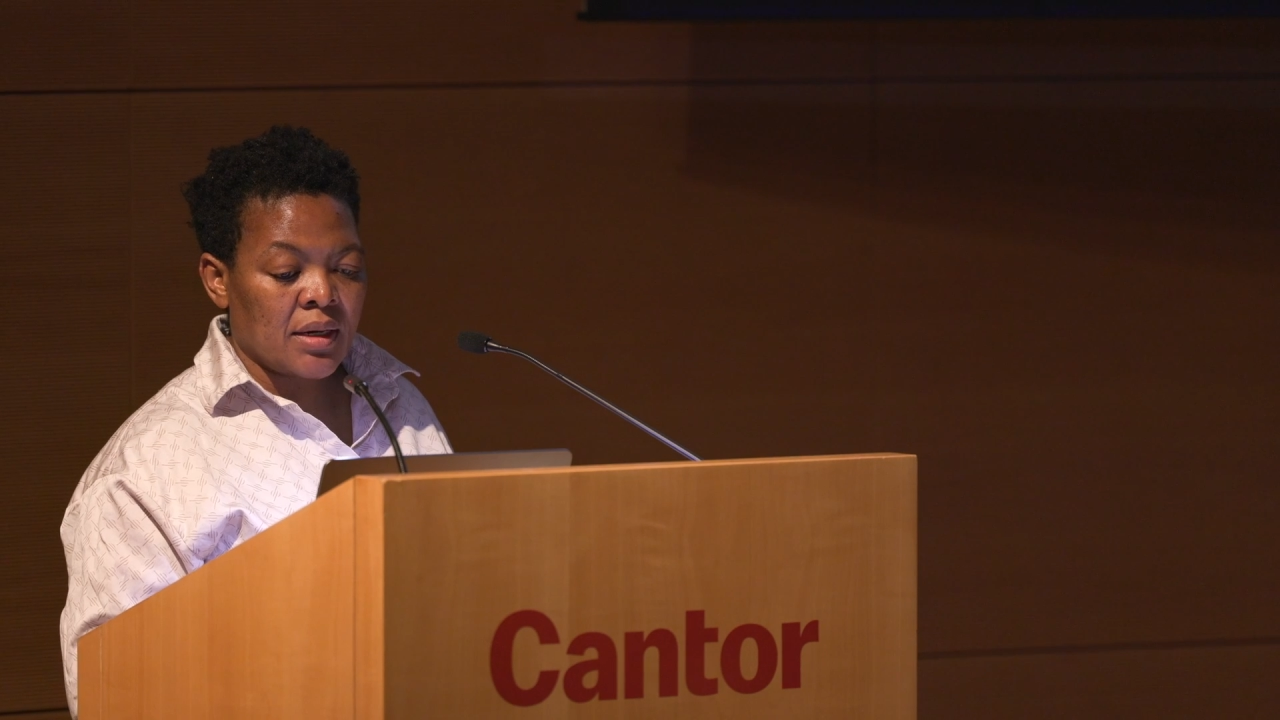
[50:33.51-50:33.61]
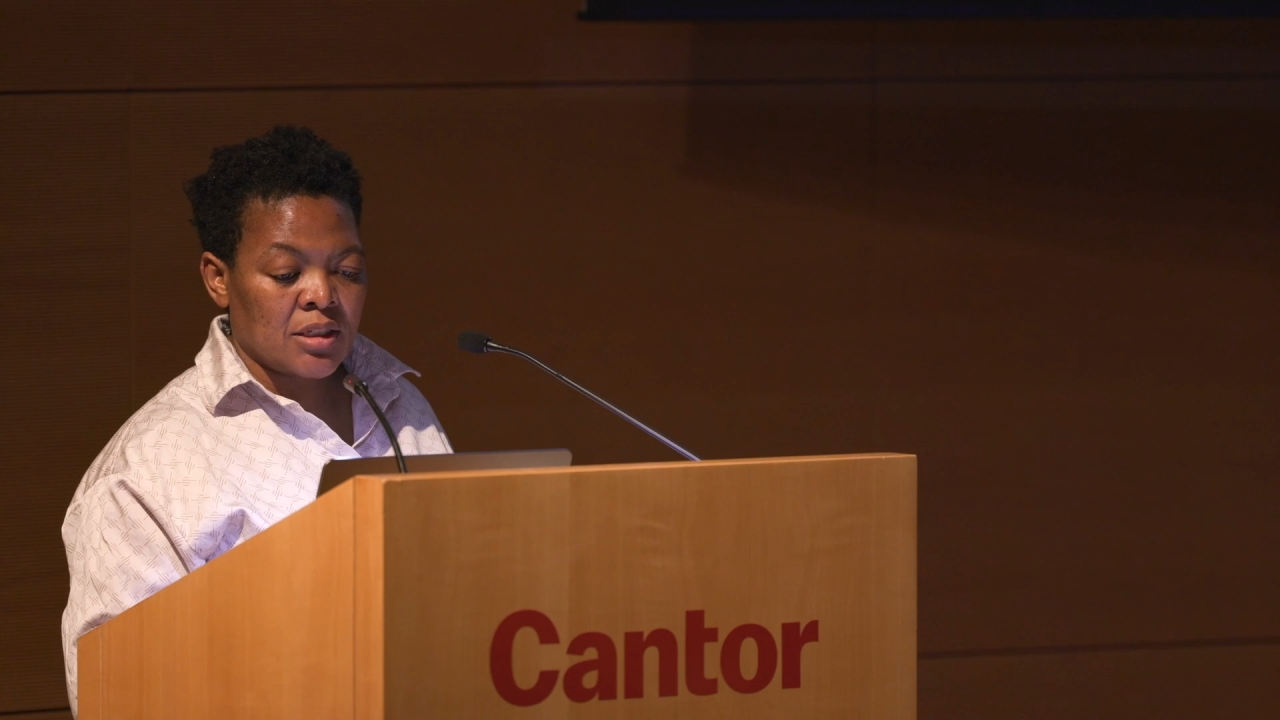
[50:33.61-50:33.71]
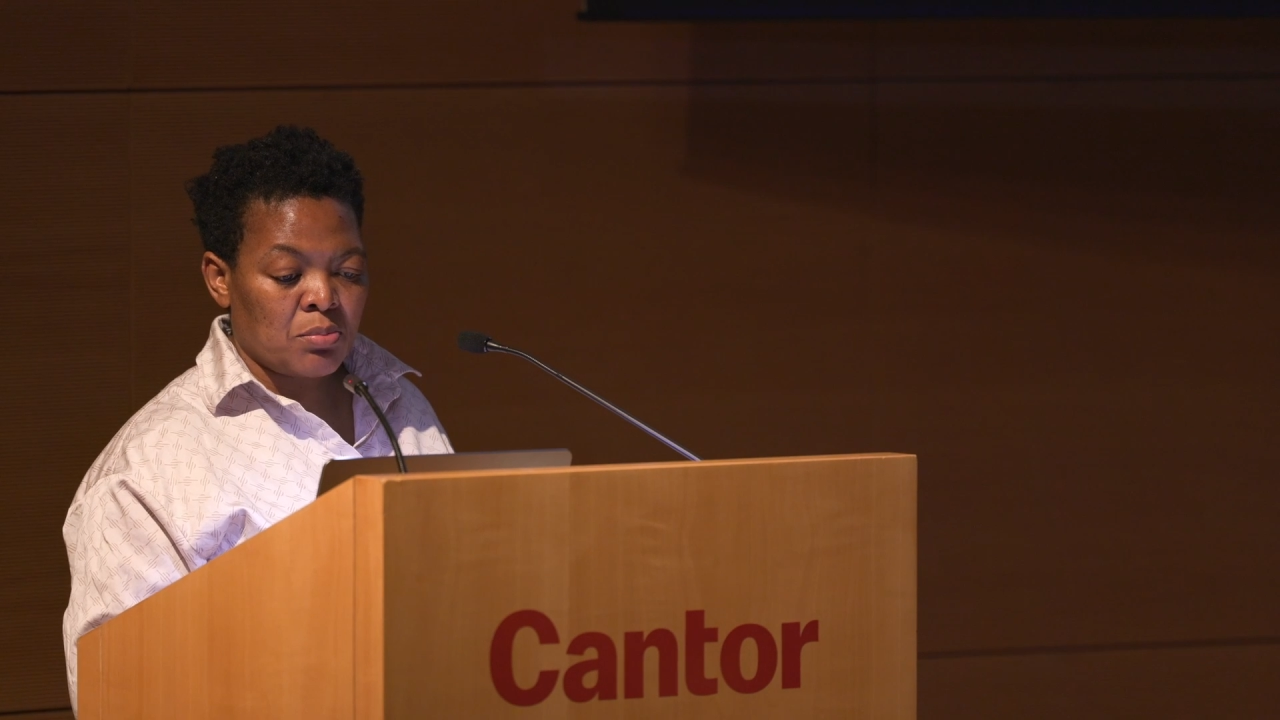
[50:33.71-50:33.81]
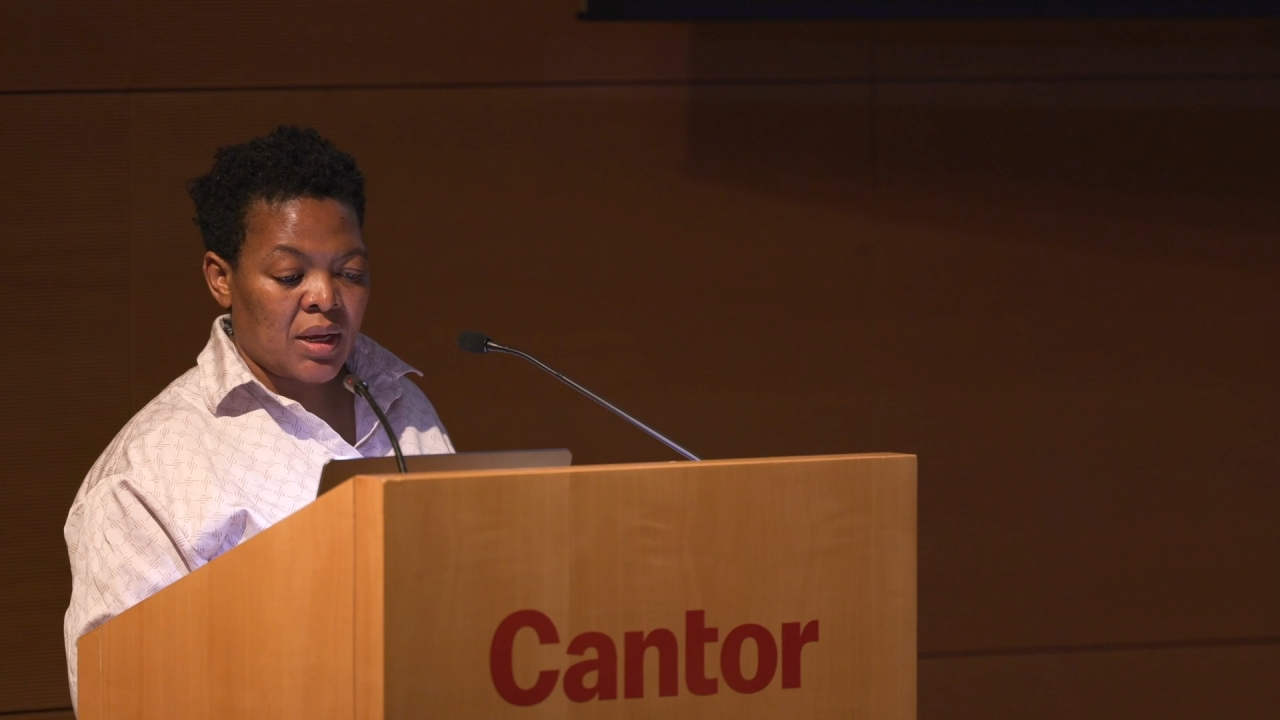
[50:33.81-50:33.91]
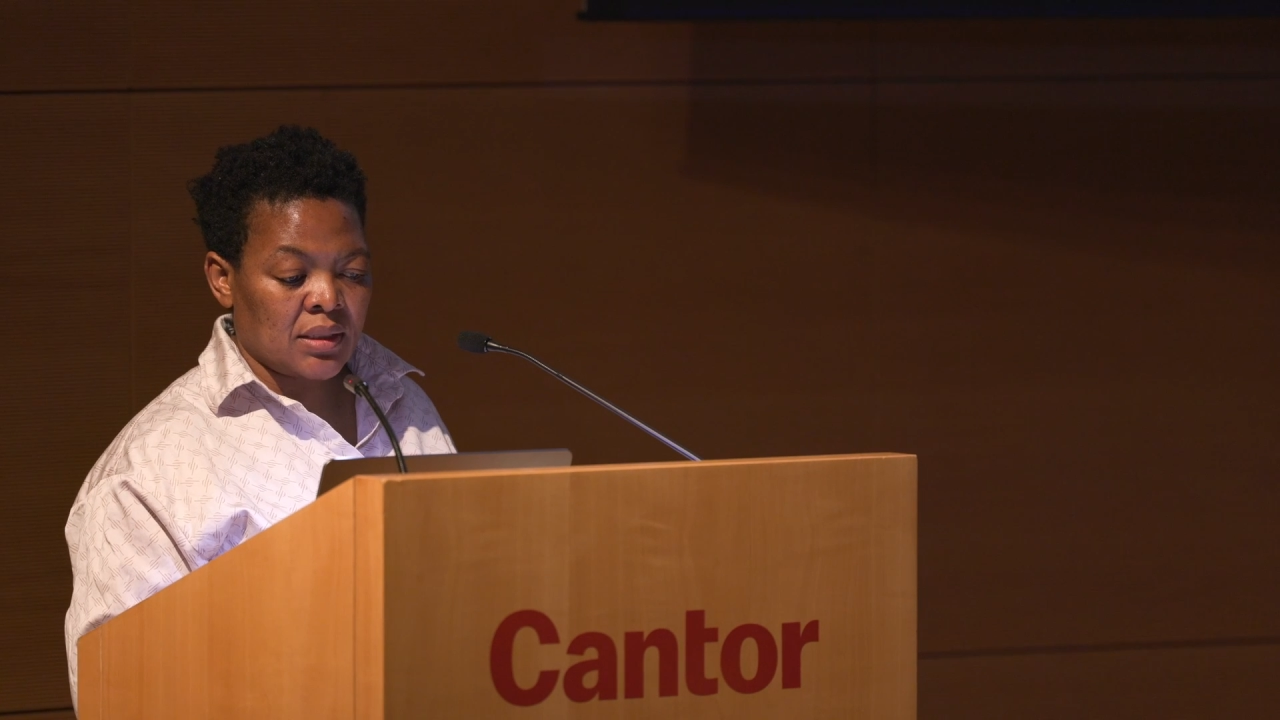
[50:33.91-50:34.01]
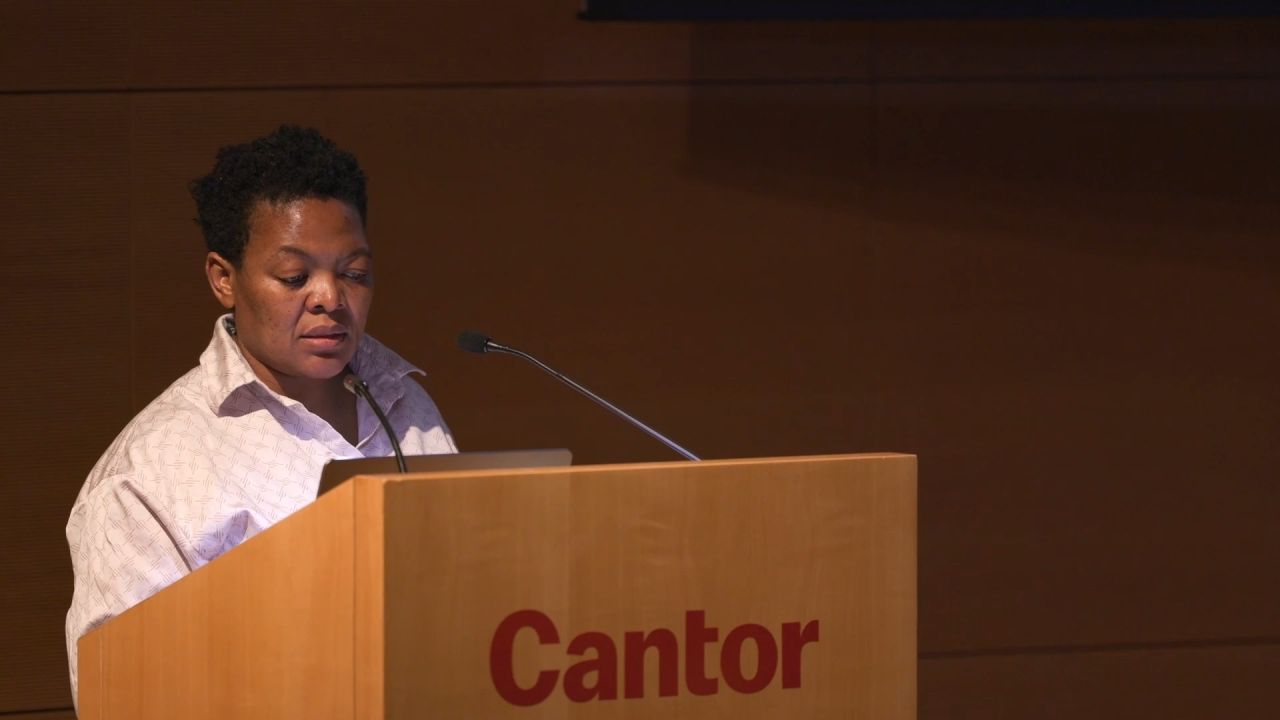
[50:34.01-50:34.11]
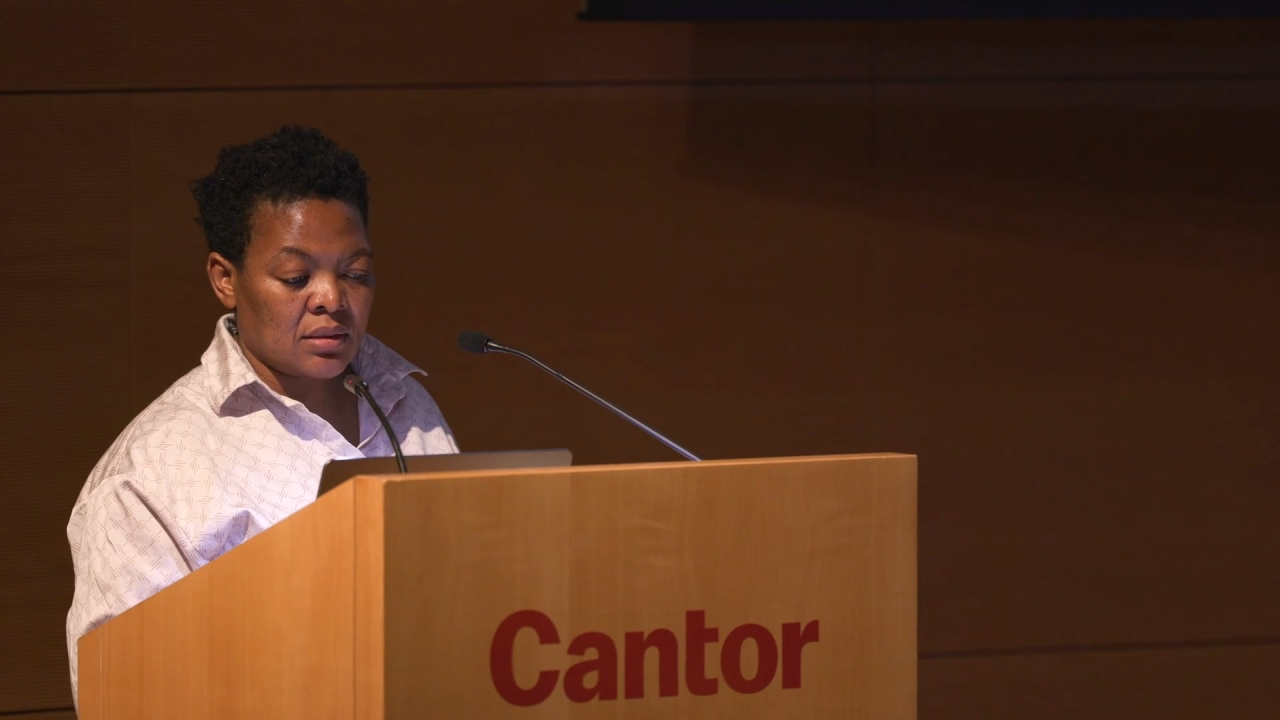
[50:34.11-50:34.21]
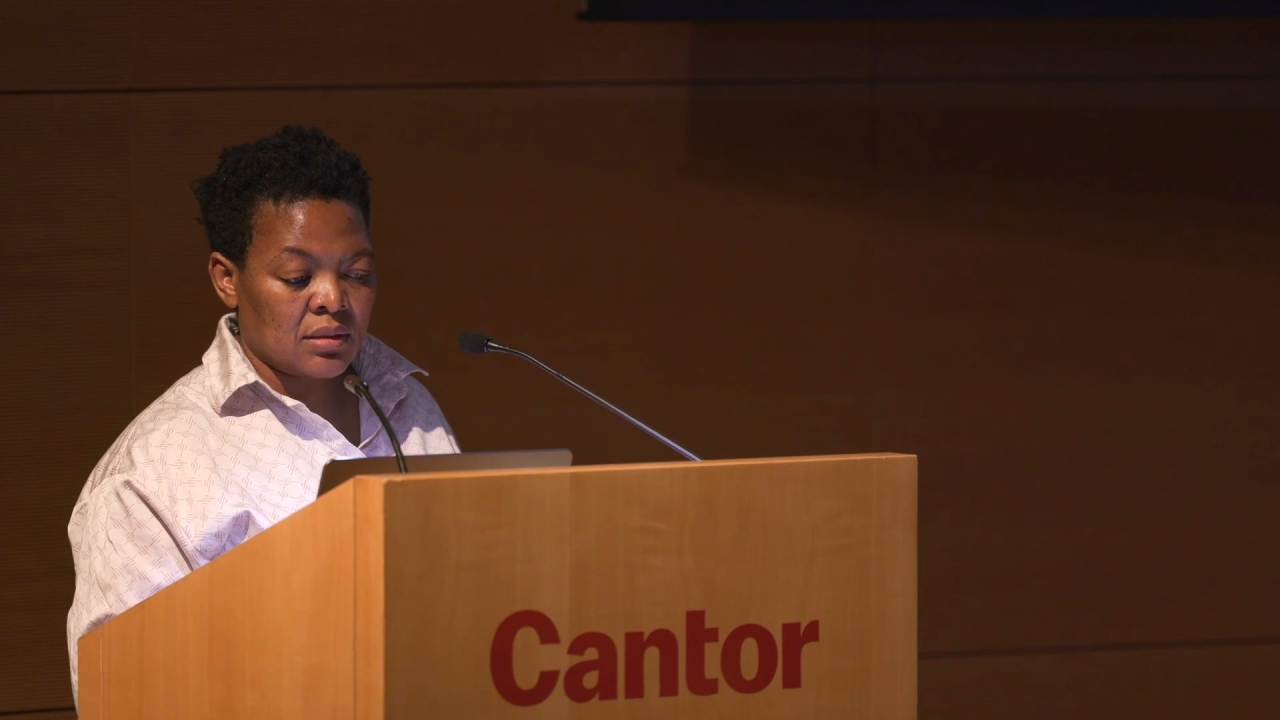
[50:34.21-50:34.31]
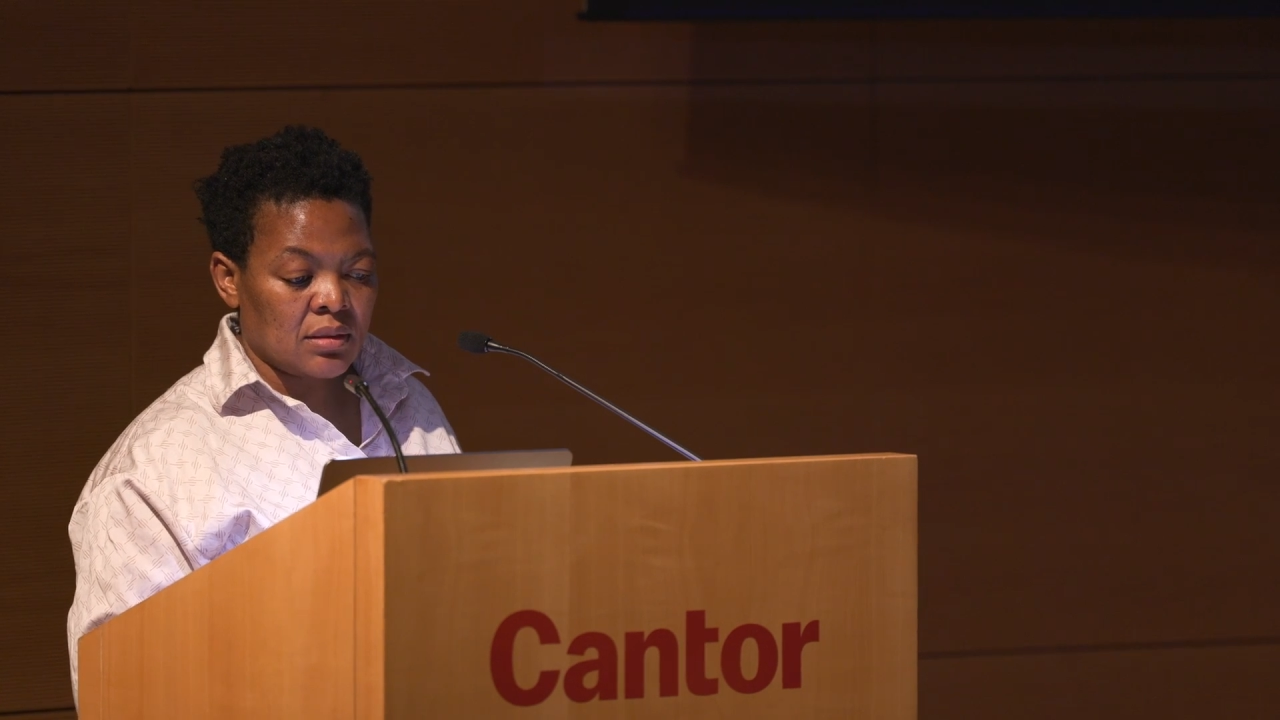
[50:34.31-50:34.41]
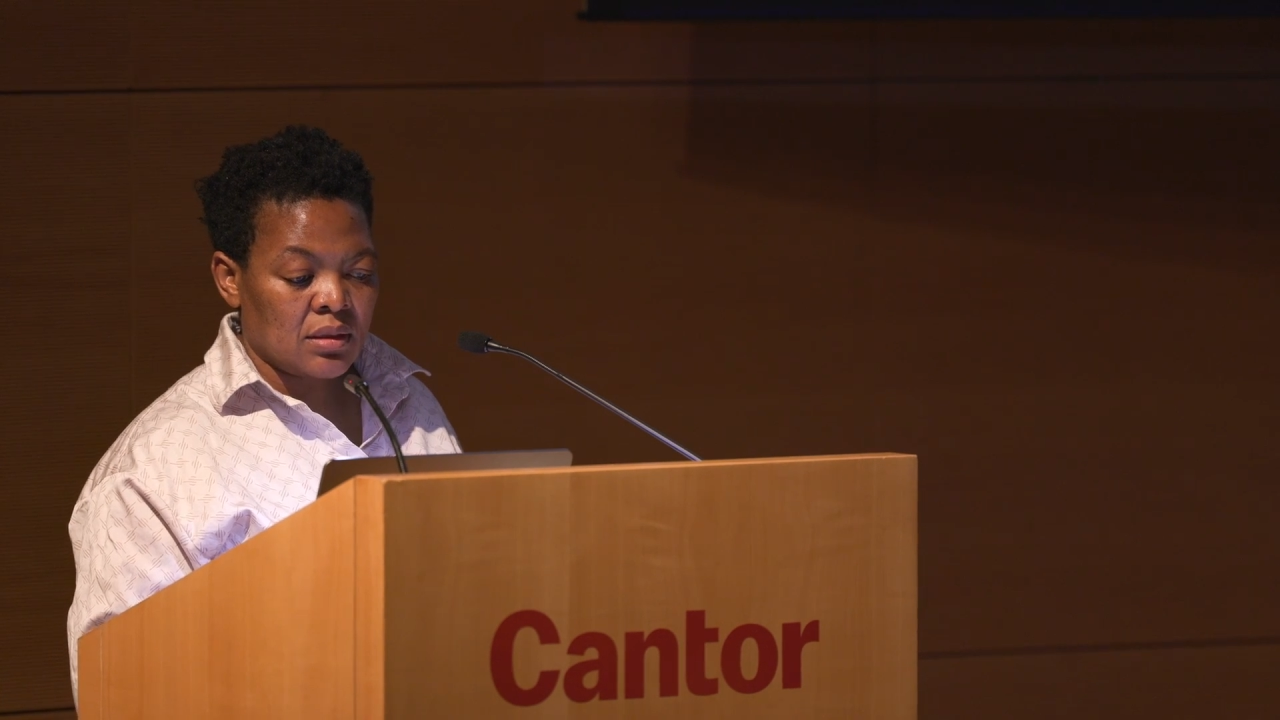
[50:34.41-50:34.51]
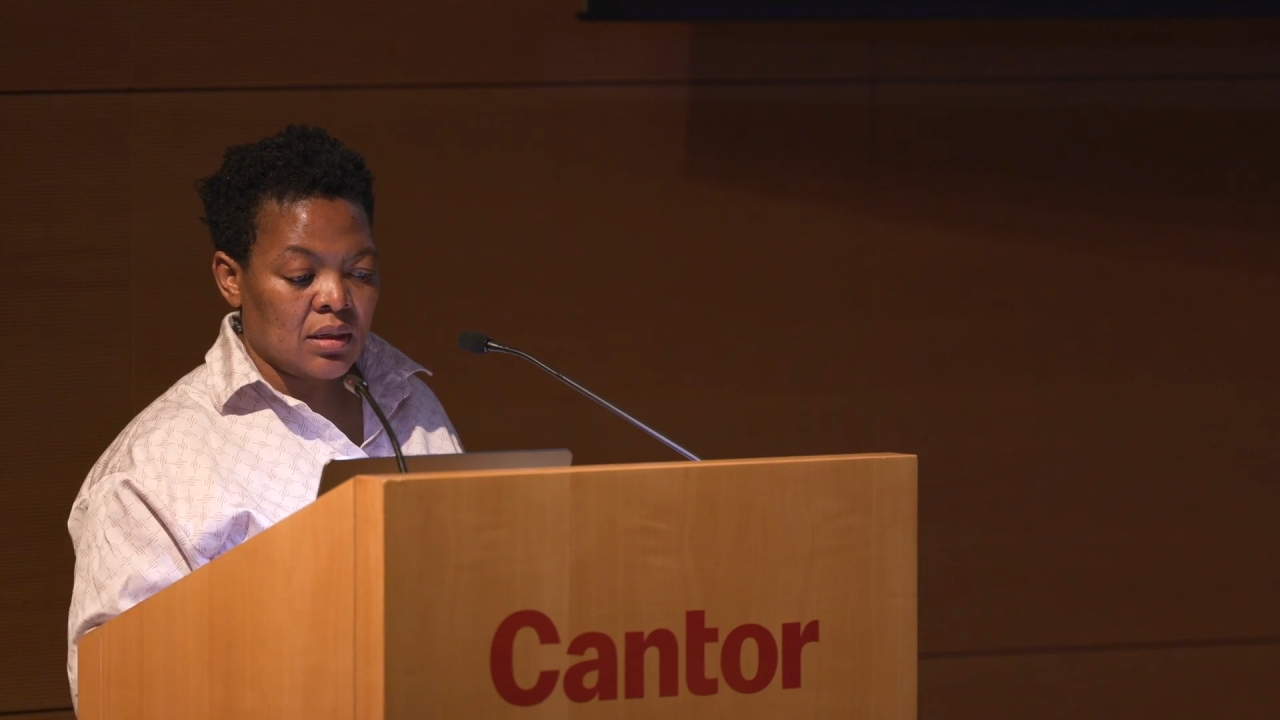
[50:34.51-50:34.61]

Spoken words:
and space.